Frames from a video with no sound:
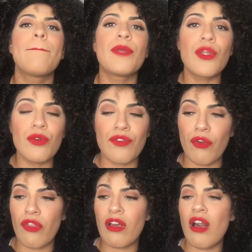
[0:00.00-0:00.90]

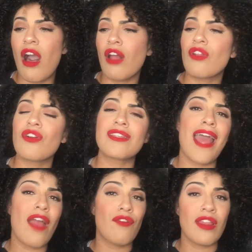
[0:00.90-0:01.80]
beautiful, the colors and
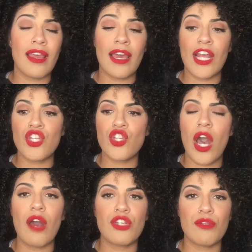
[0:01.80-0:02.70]
everything. And I
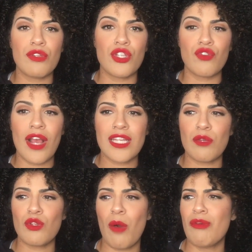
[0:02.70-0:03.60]
saw how she was dressed.
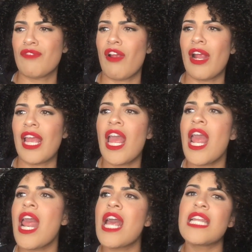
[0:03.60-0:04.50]
It was almost very
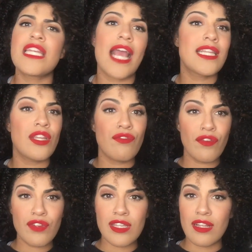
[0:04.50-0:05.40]

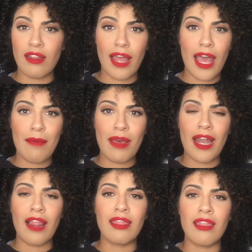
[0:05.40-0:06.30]
1950s glam,
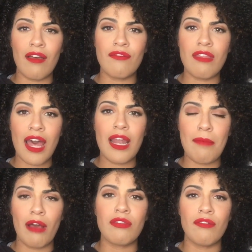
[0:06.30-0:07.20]
and I loved that
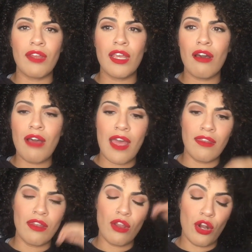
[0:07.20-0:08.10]
about the video
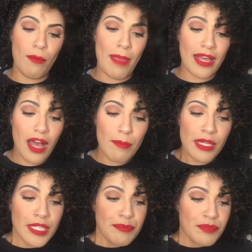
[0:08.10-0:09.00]
and her makeup.
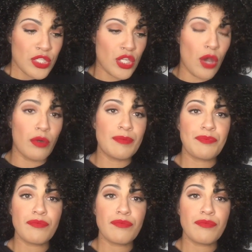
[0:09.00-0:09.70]
So